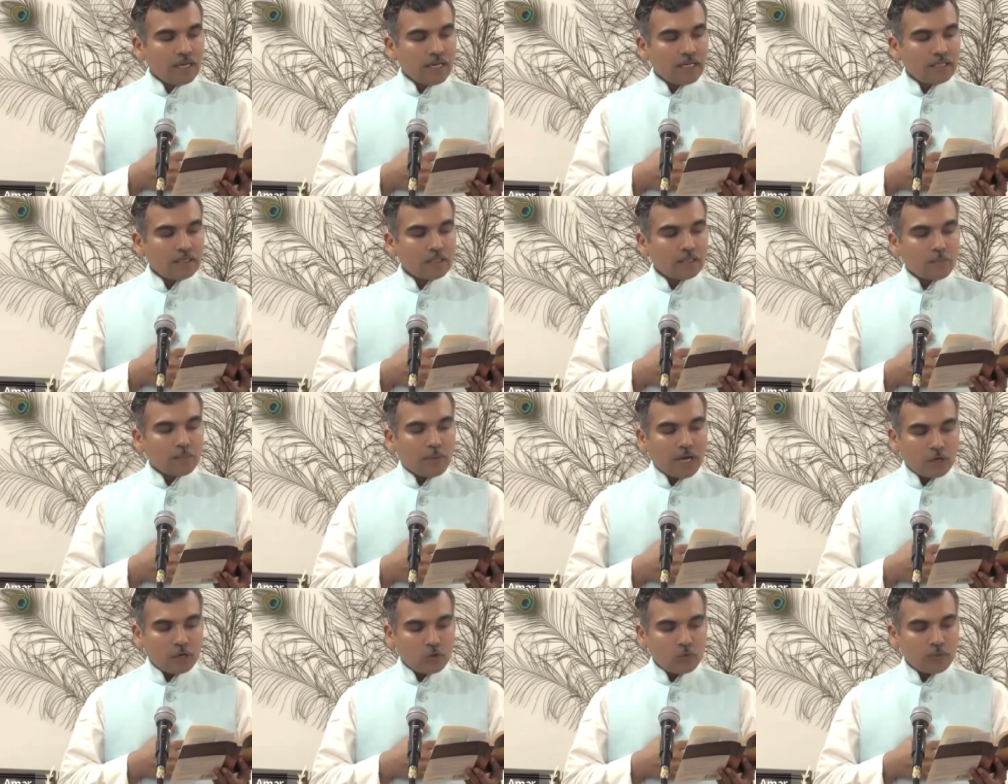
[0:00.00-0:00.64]
In the
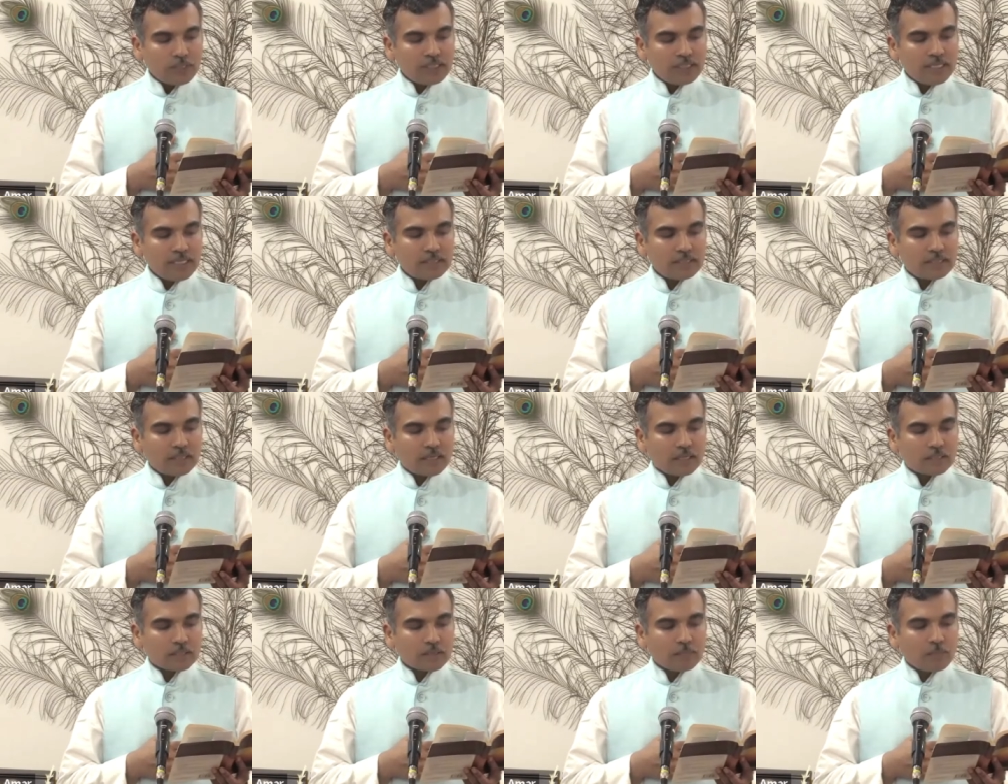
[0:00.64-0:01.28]
Bhagavad
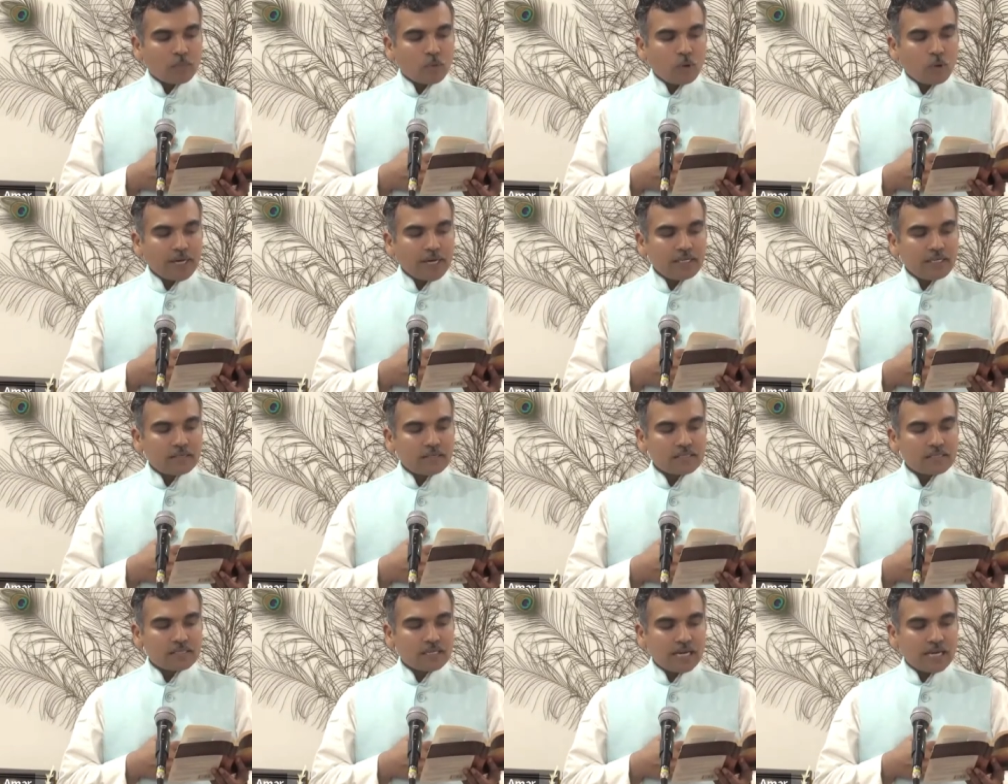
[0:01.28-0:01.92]
Gita, the
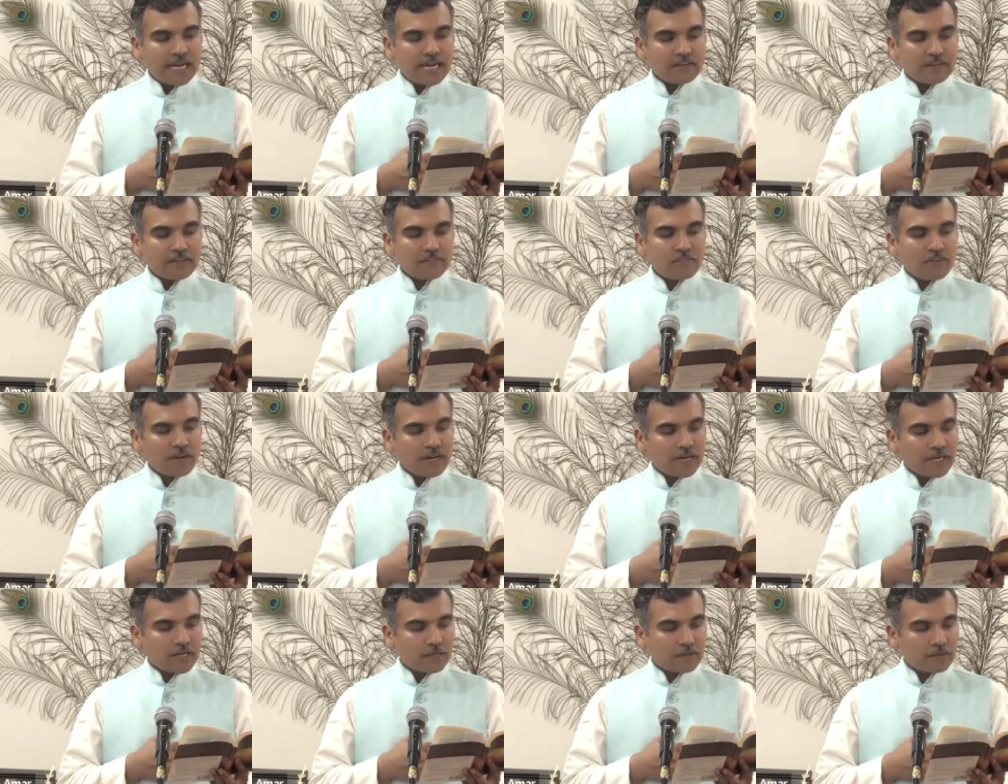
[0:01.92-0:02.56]
point is
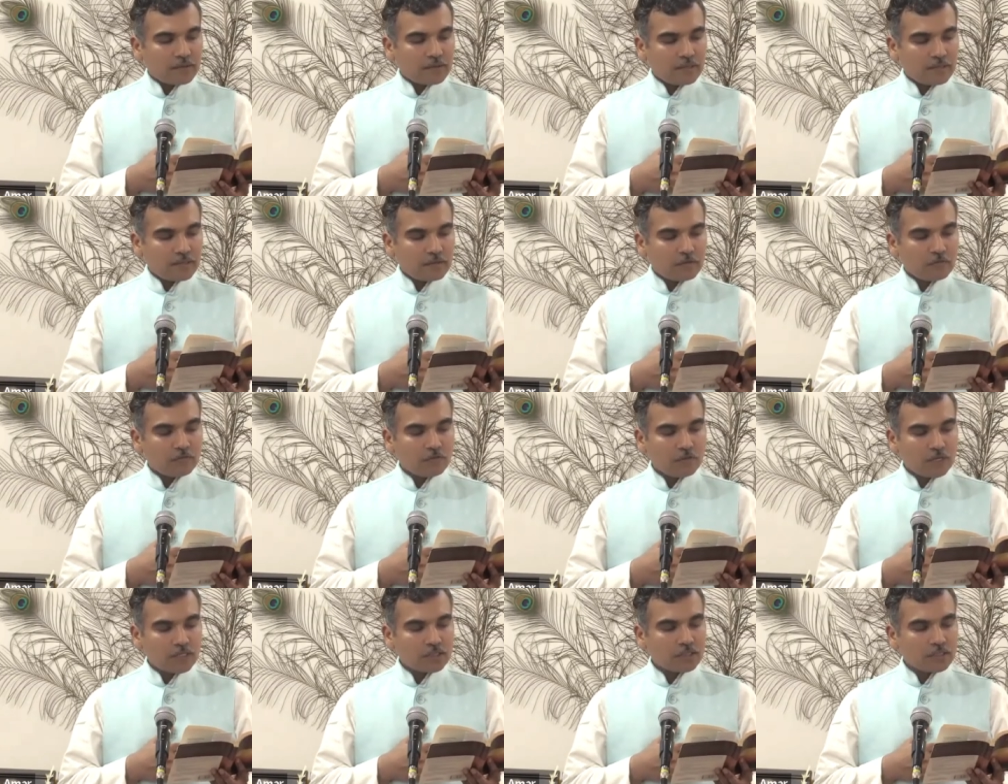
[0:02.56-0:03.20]
clarified
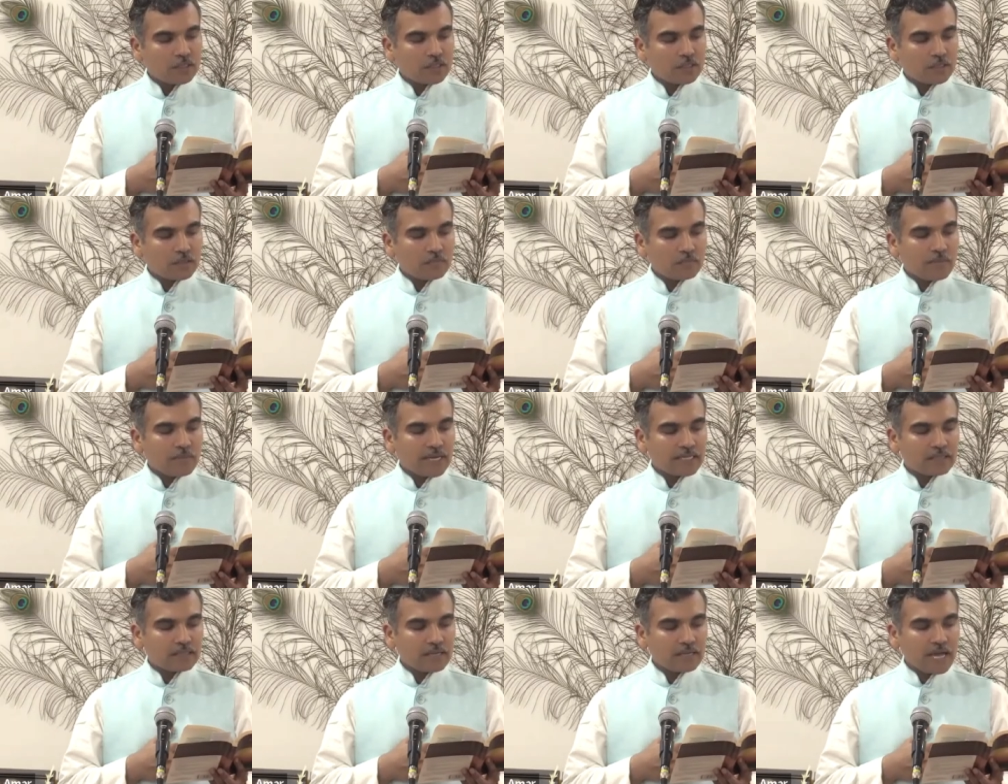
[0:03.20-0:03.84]
further
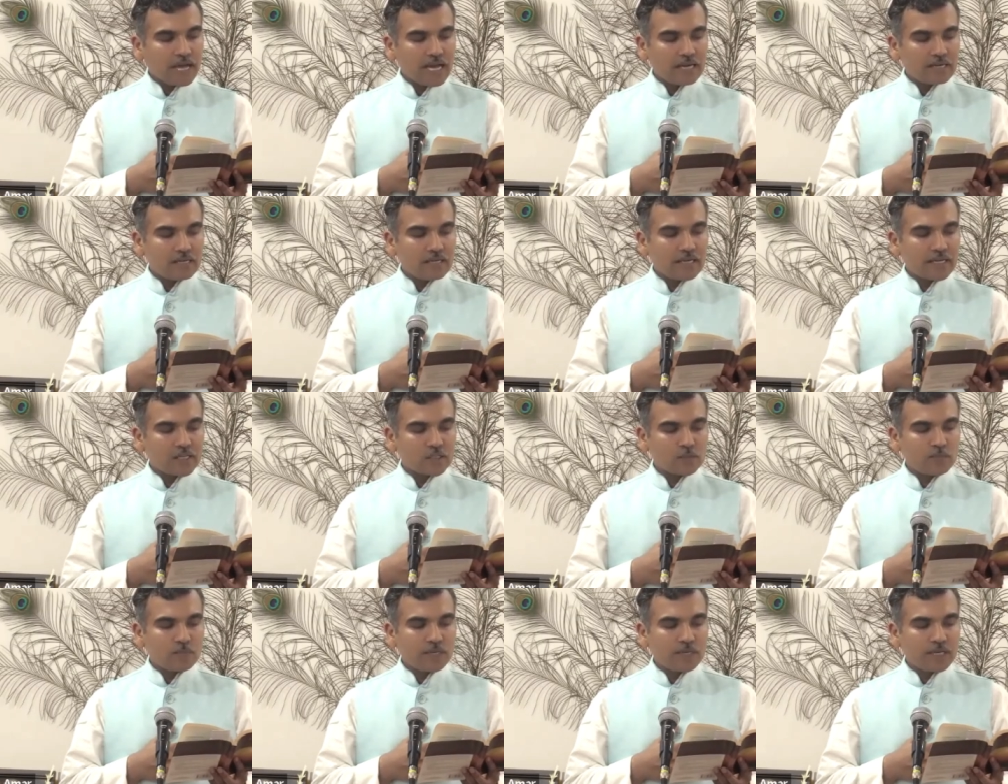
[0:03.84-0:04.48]
by the added
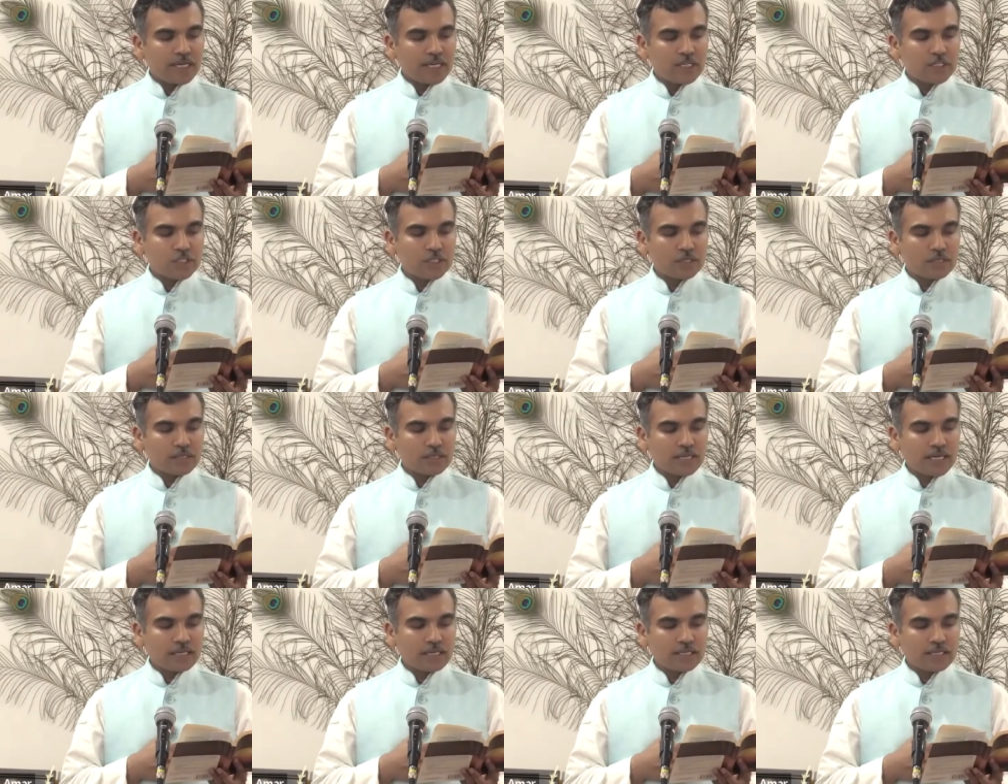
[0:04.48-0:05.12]

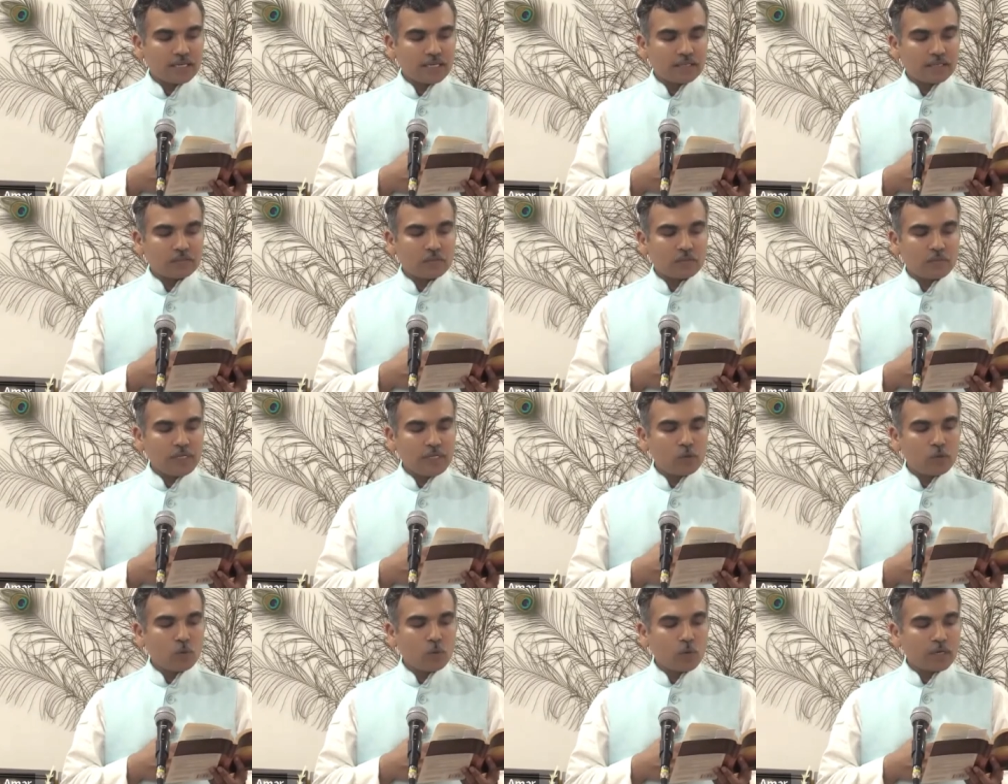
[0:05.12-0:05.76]
explanation that there are
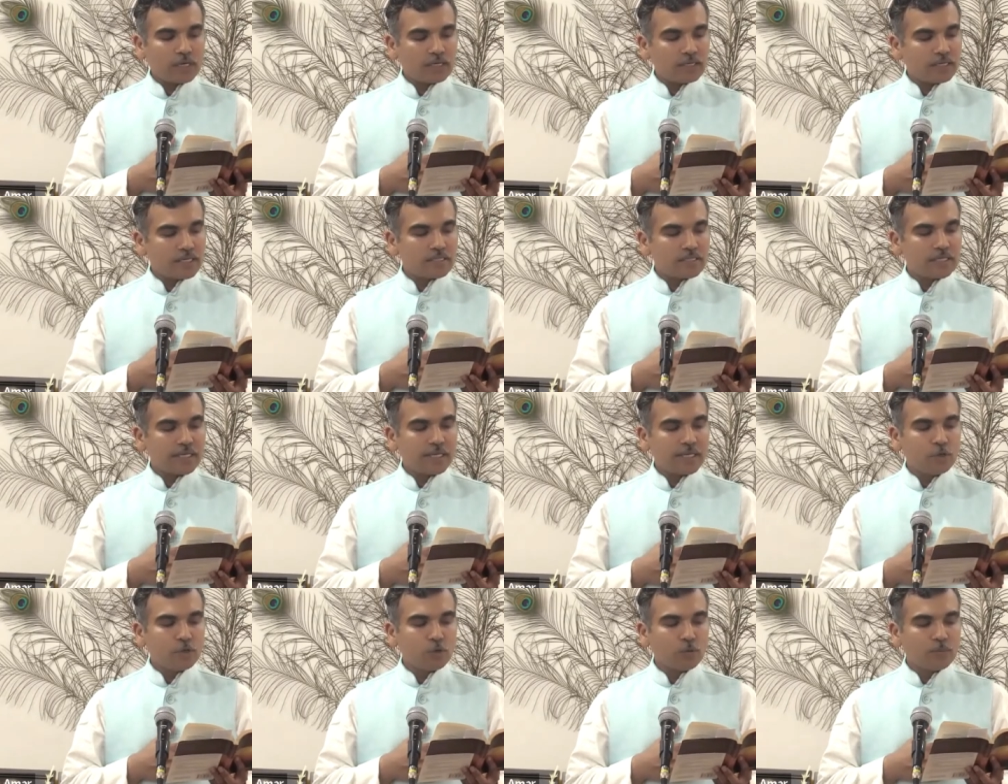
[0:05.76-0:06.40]
three qualities
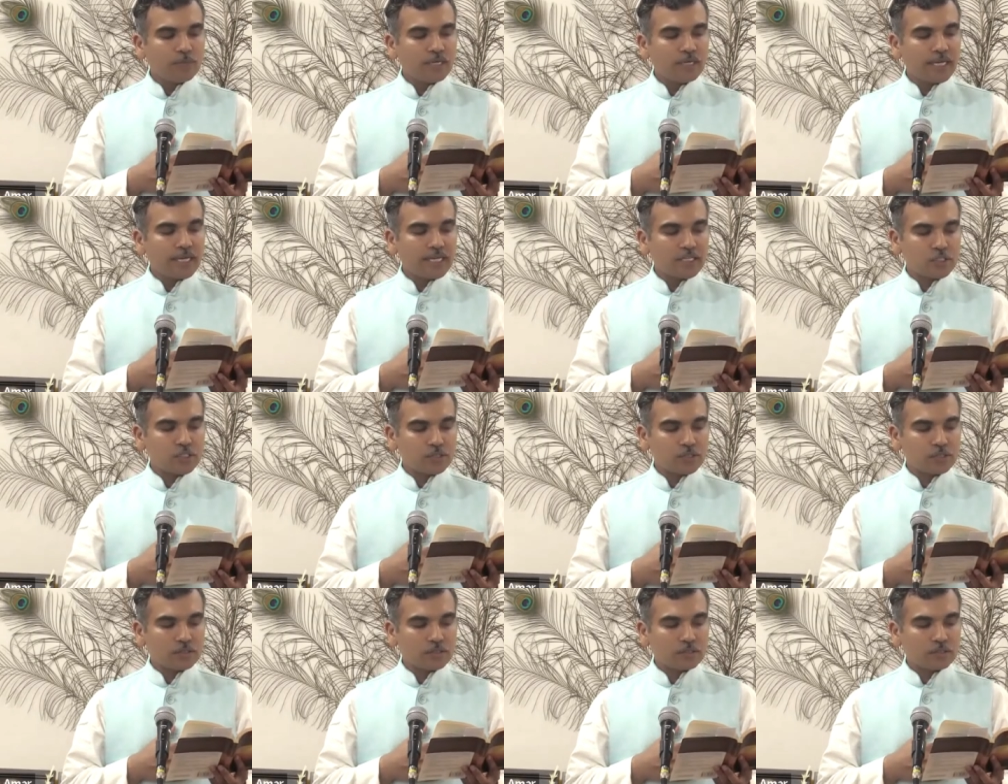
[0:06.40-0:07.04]
in human
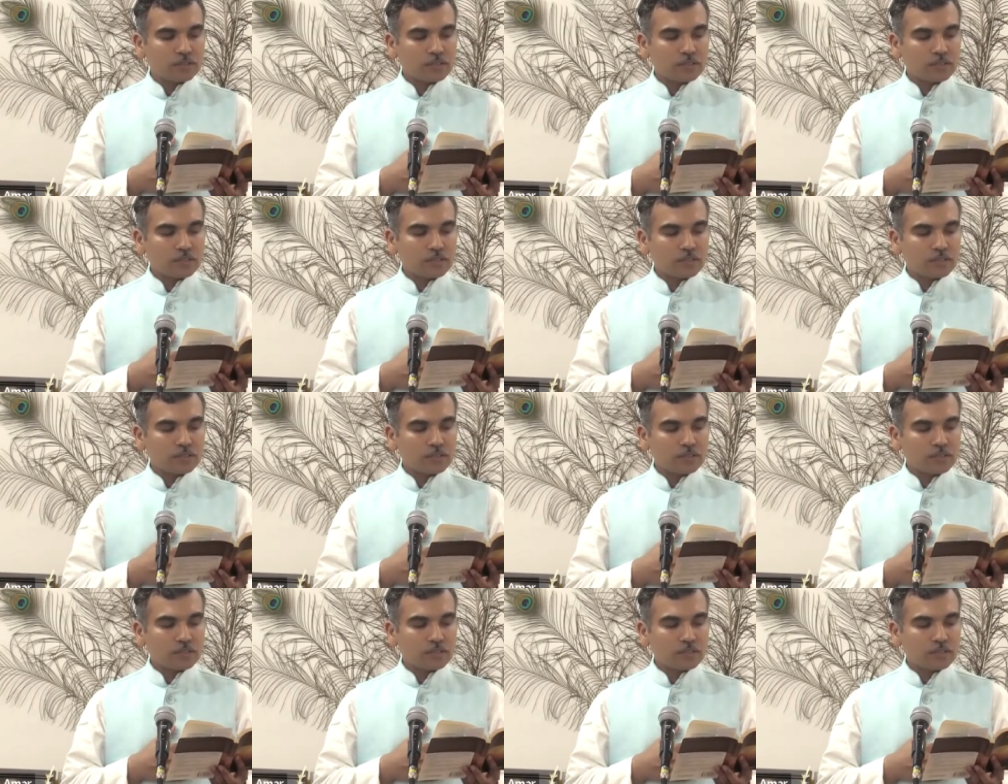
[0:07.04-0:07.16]
nature: